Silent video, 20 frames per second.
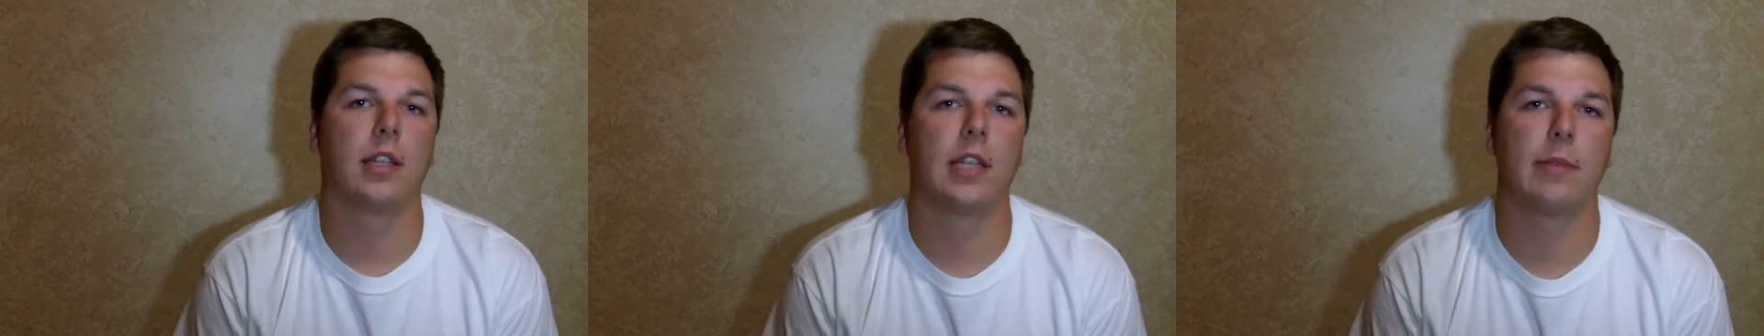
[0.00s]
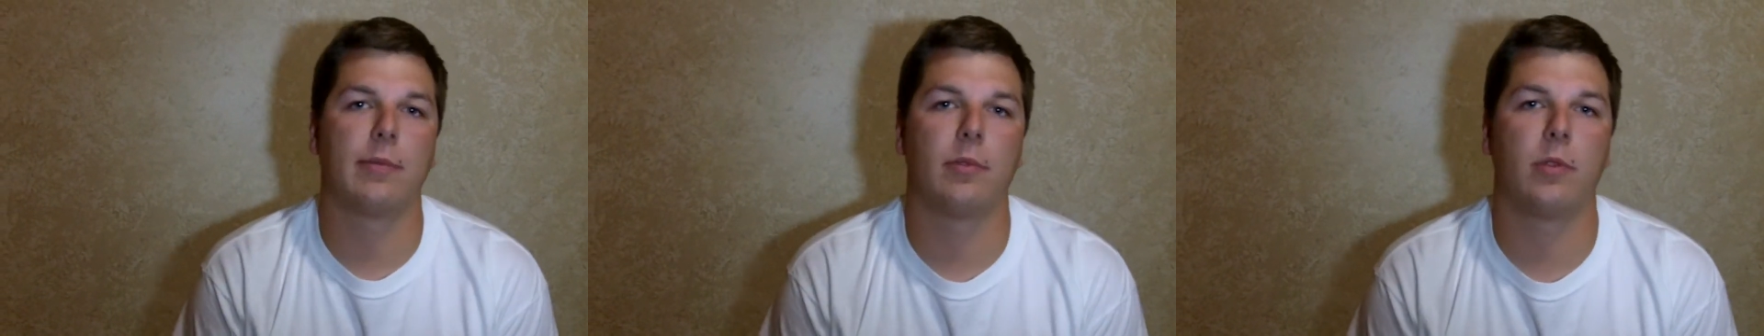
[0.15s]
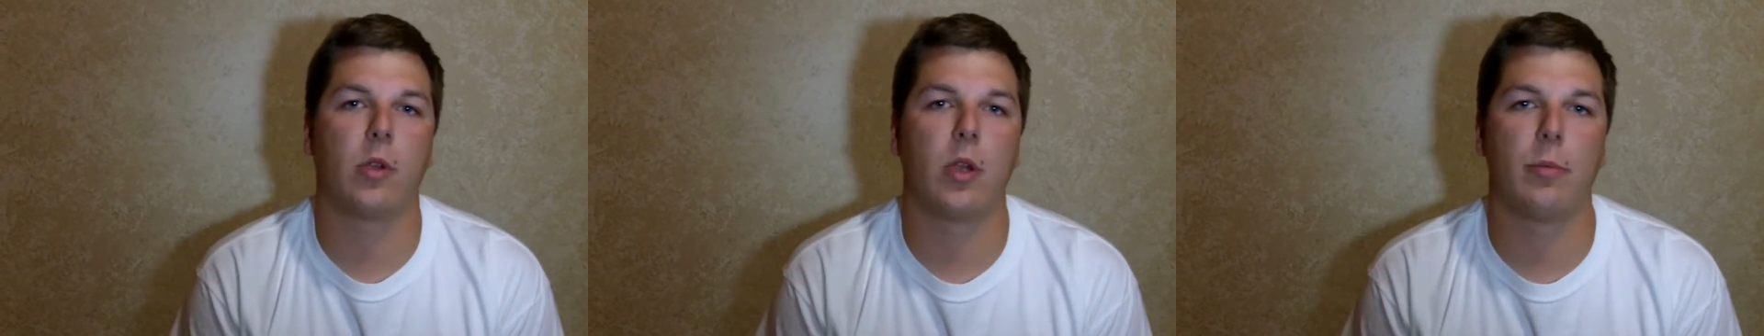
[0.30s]

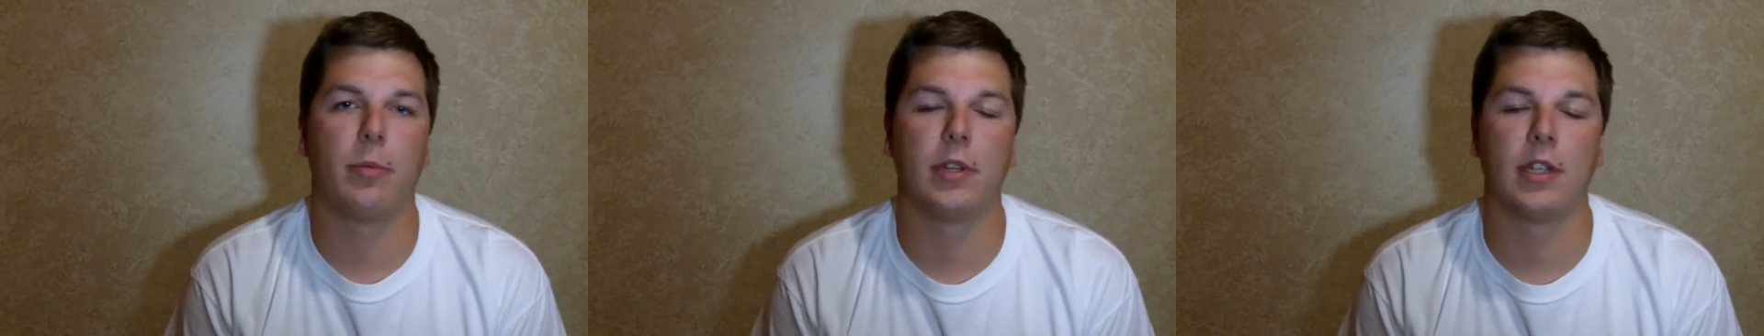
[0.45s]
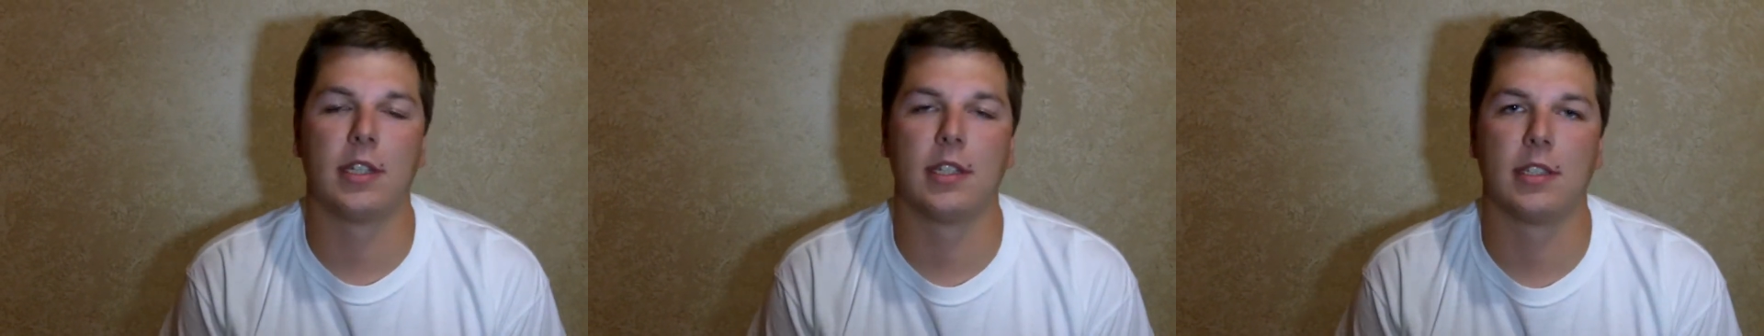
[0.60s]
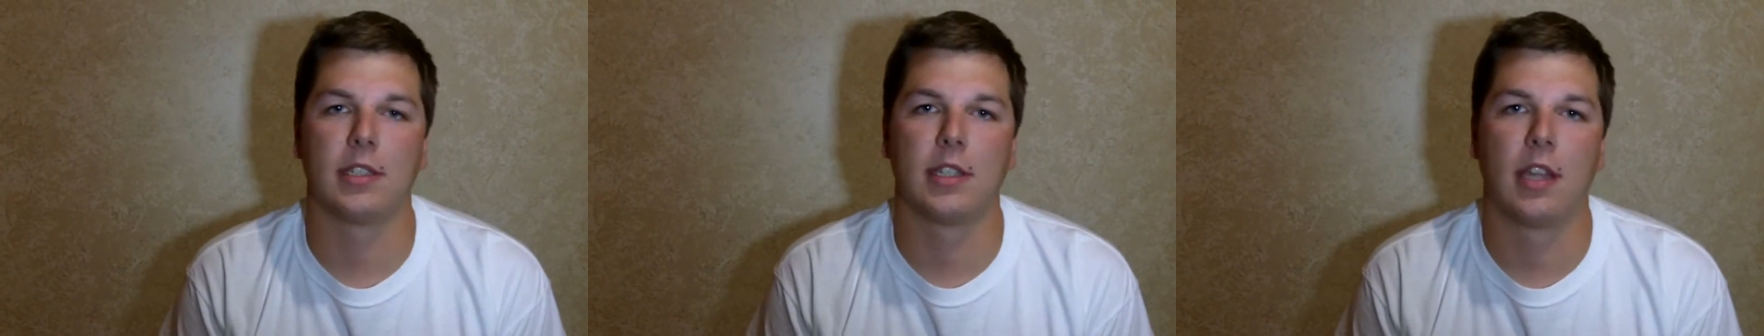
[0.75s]
type of
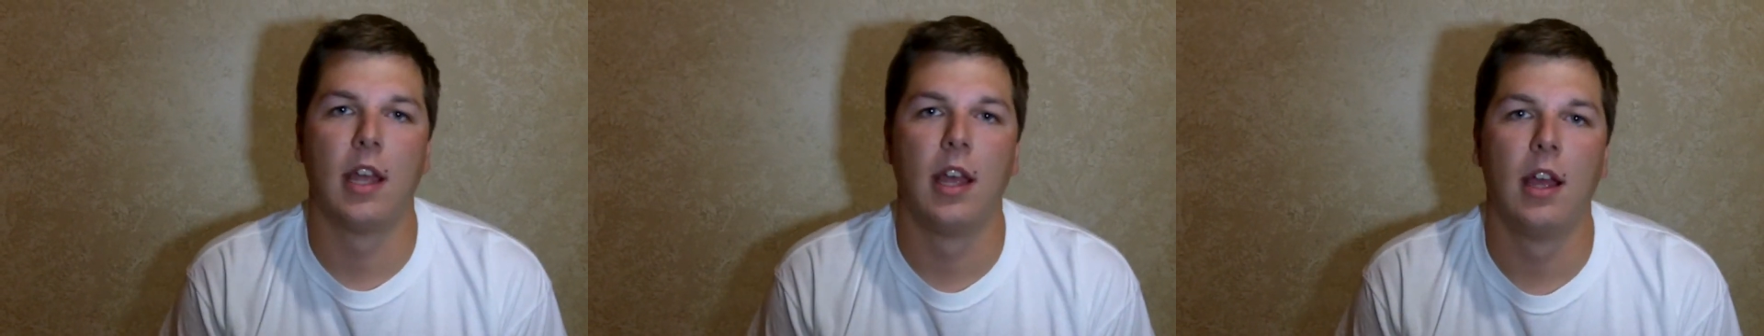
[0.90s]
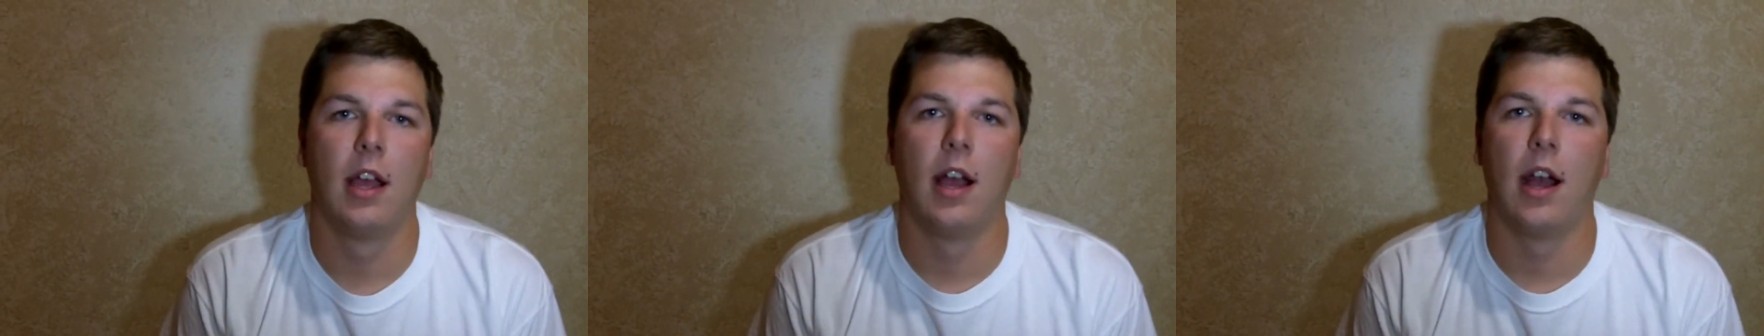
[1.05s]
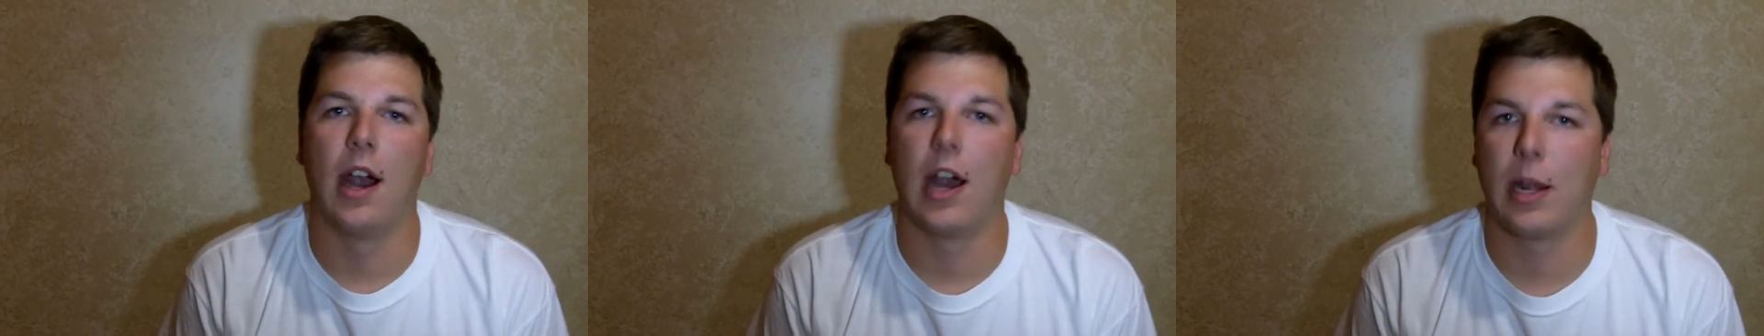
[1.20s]
equipment is
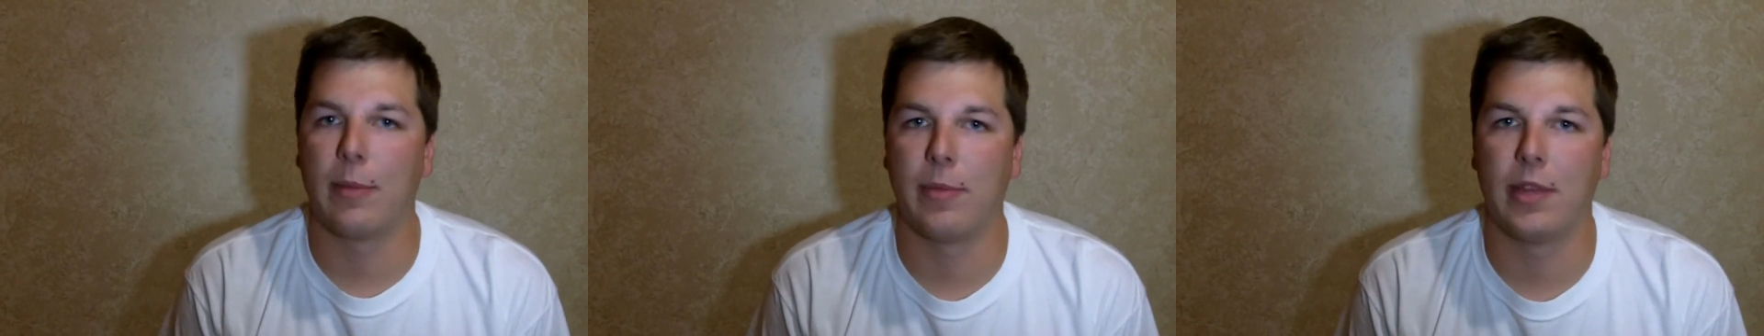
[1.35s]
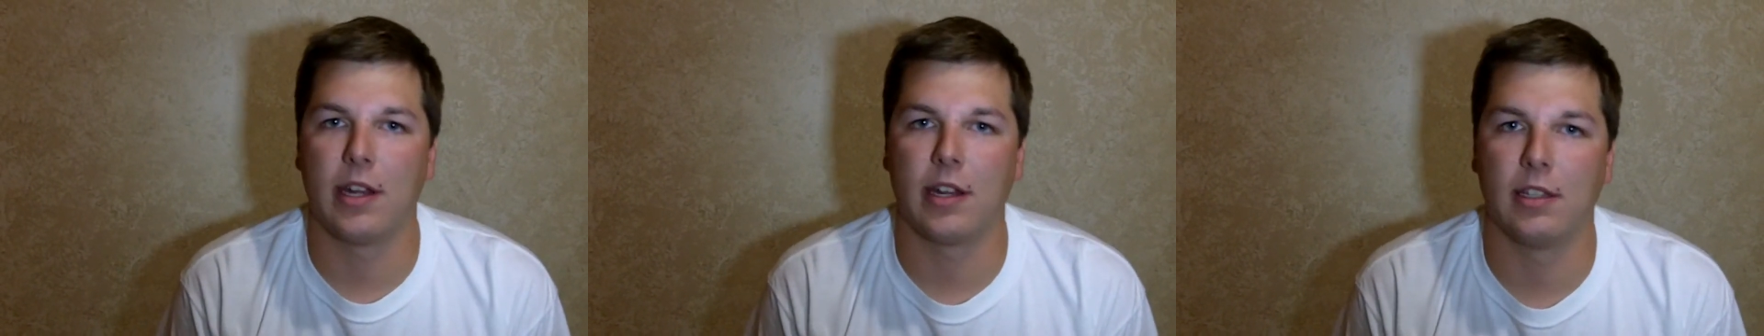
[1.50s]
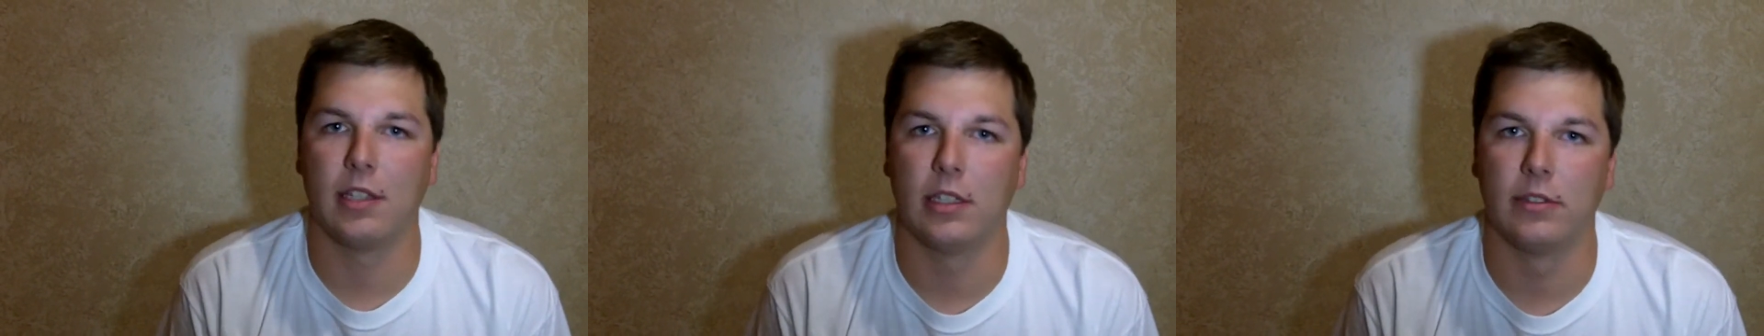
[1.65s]

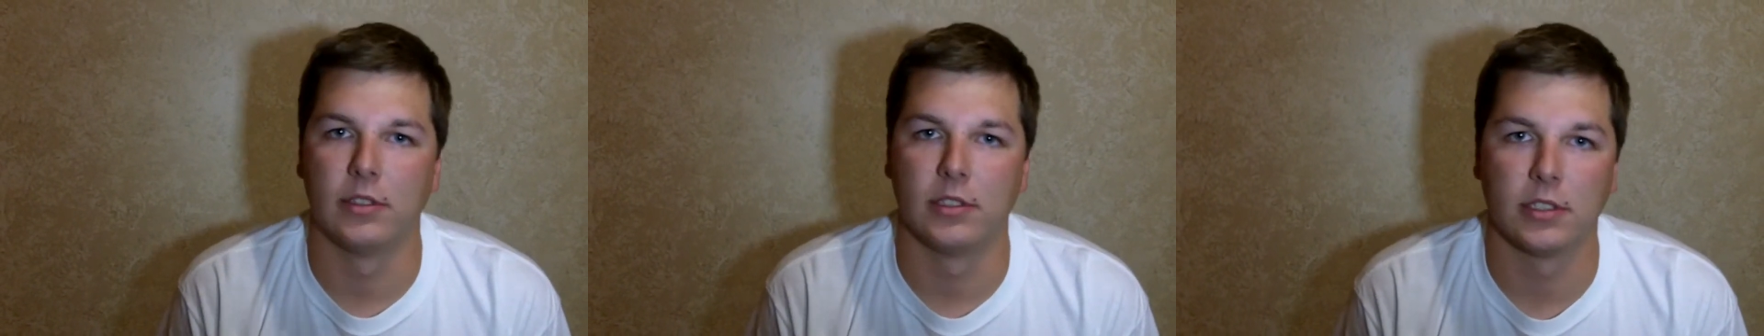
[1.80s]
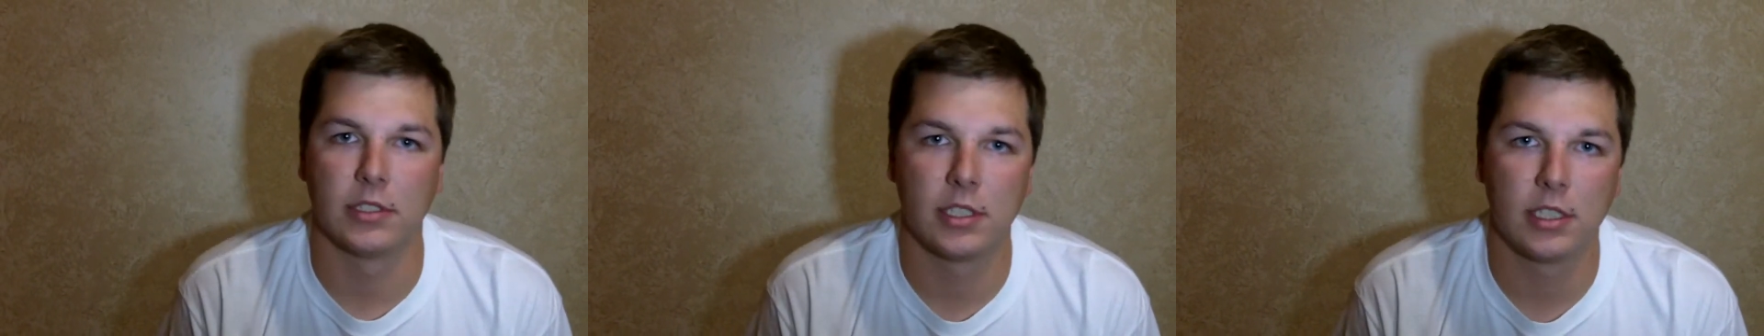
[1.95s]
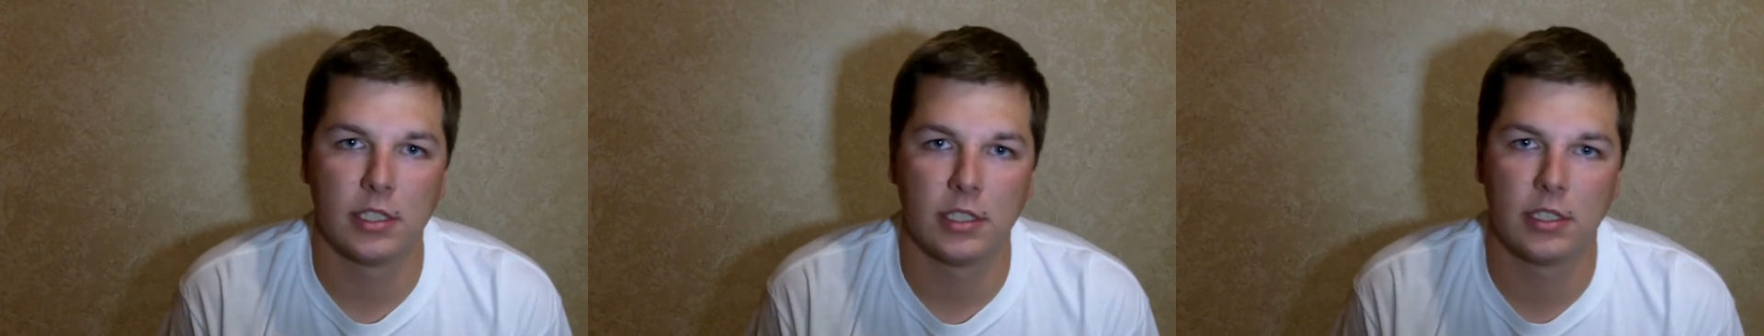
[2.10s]
automatic
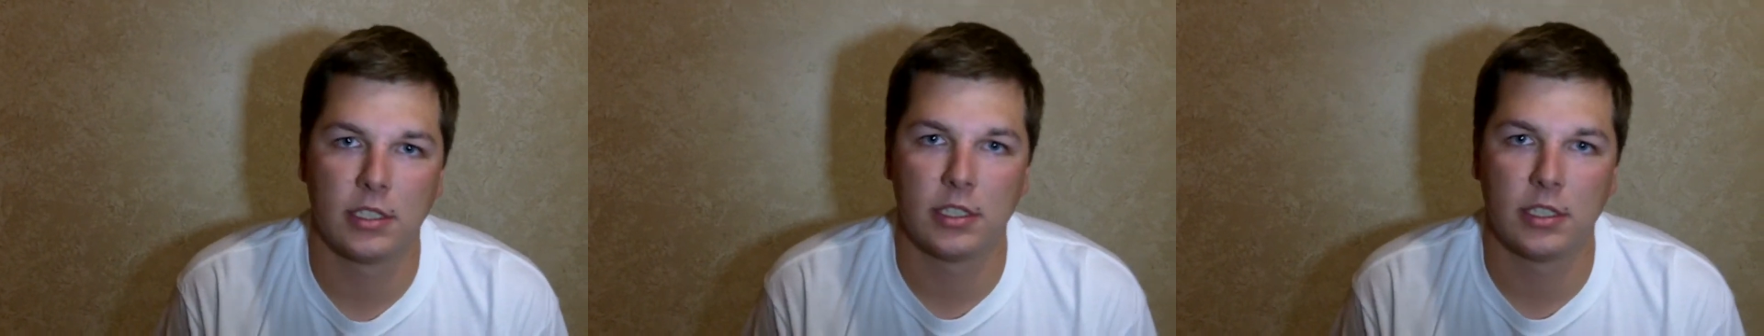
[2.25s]
levels.